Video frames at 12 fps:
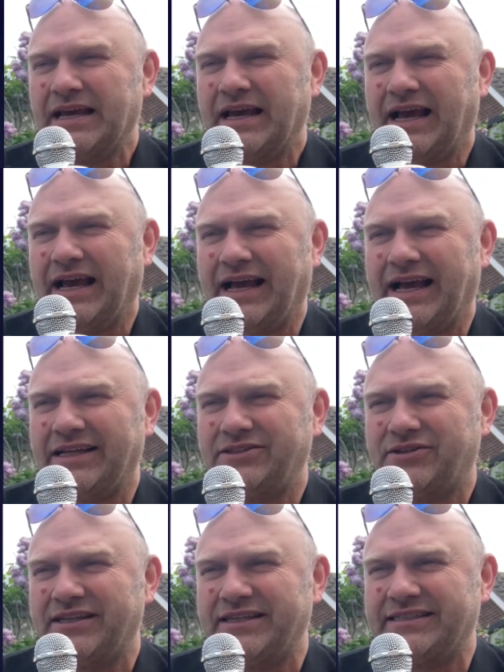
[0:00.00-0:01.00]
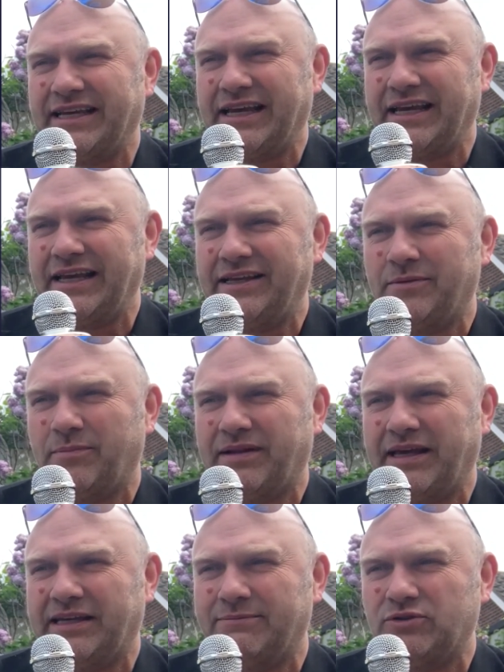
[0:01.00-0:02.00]
and you can see the
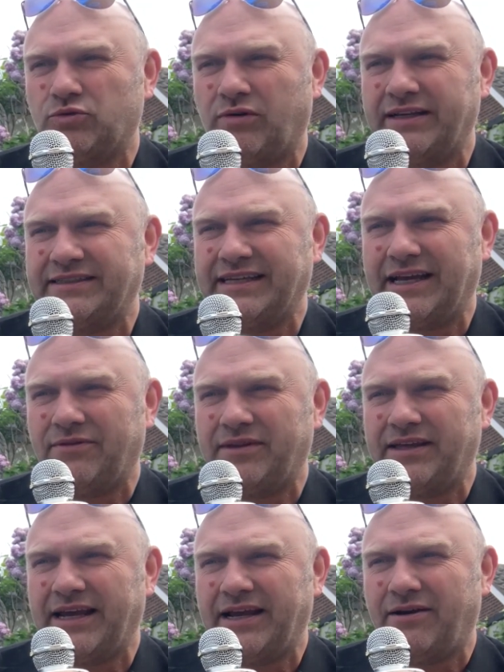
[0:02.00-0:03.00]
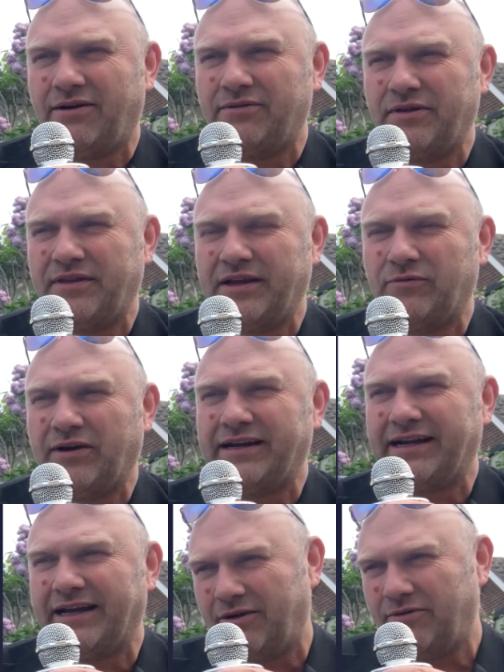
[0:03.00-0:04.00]
blade comes right down there on the thing right
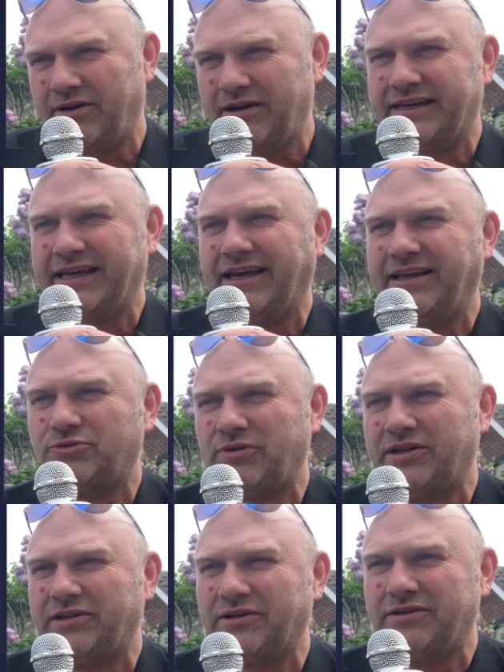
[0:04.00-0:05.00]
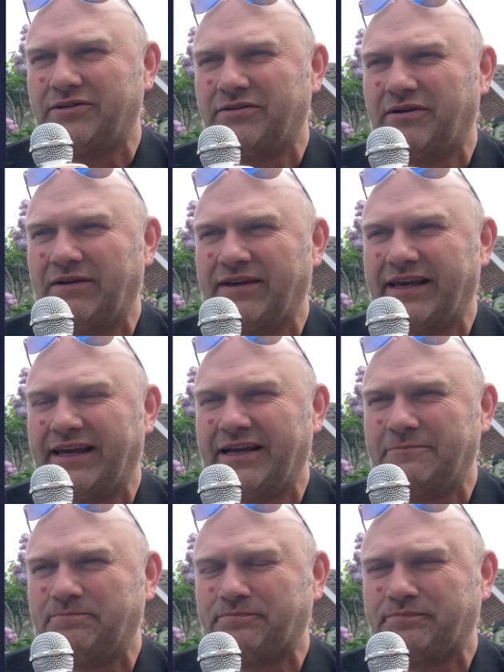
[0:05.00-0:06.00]
now. Okay, that's really good. All right, over here,
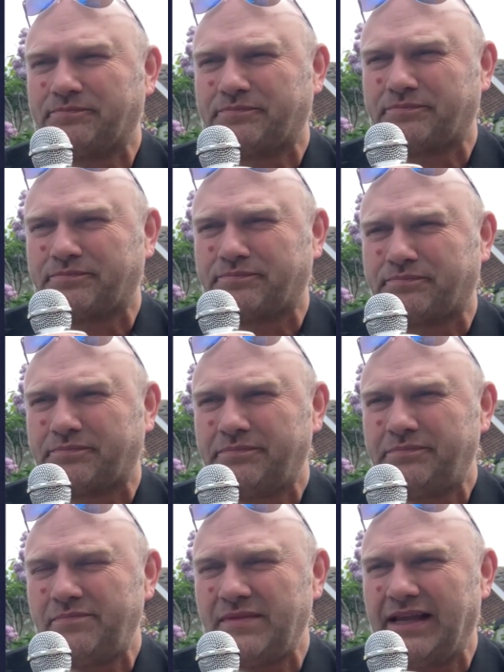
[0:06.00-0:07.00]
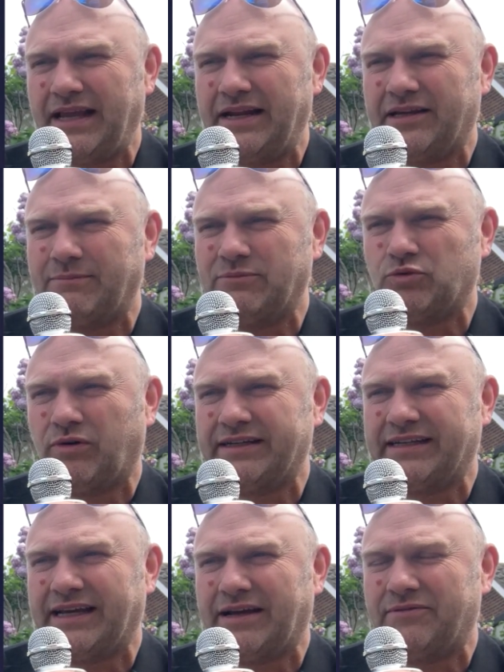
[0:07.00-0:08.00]
and it comes right
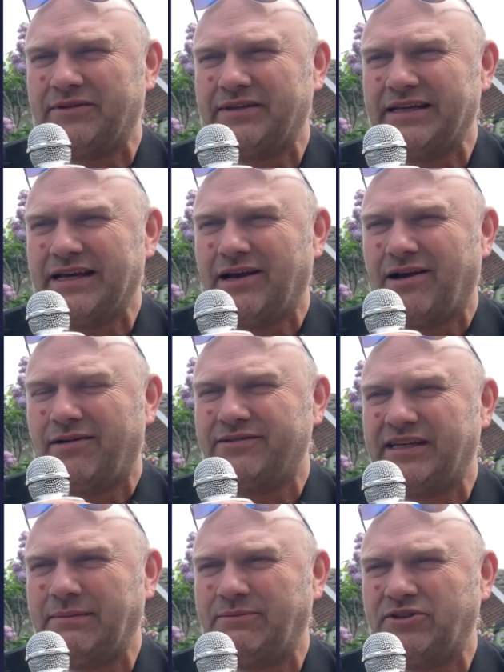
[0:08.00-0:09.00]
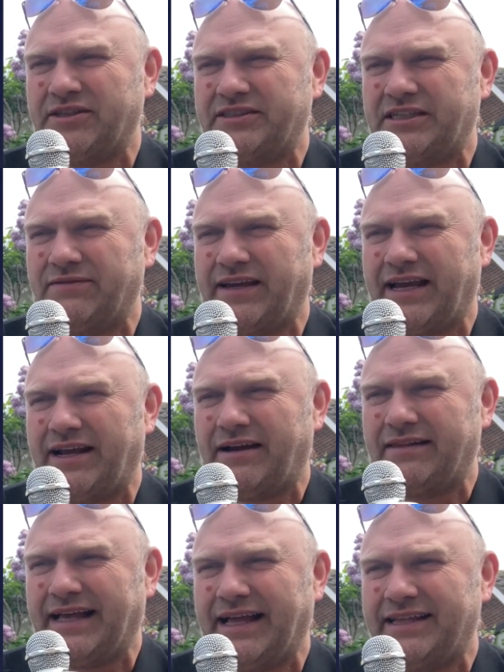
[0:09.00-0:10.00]
down onto him, as you can see over here,
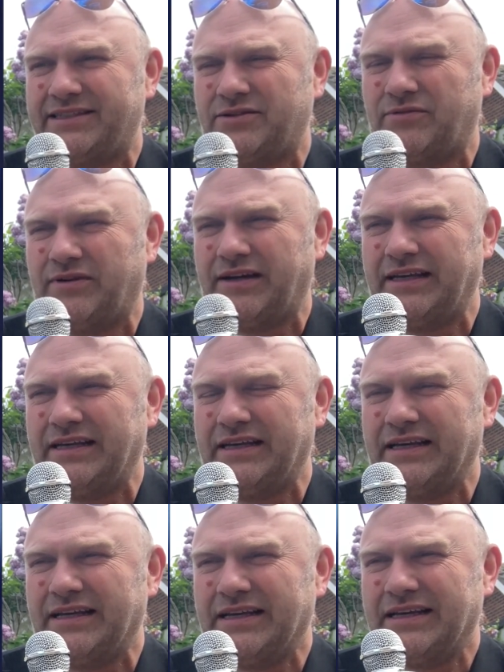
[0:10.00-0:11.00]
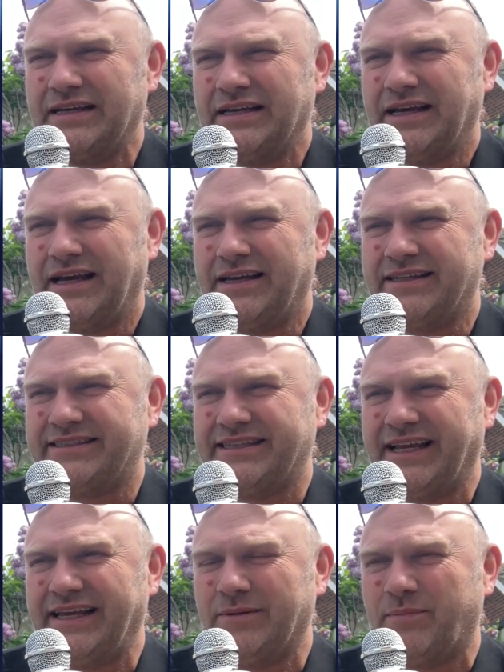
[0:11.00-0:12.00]
like that. All right, you can
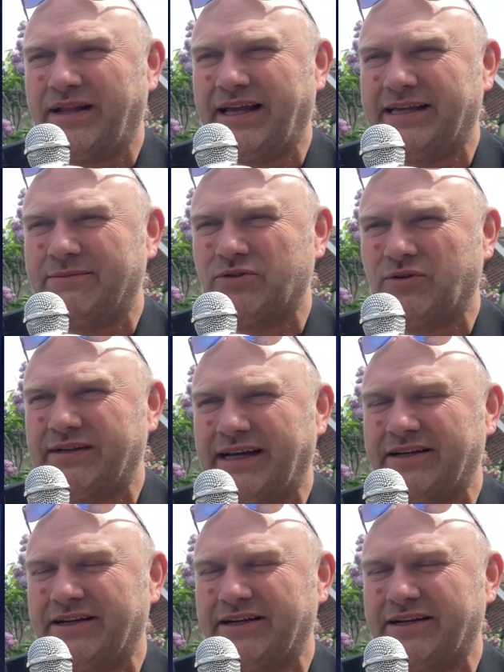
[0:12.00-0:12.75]
see the blade comes right down.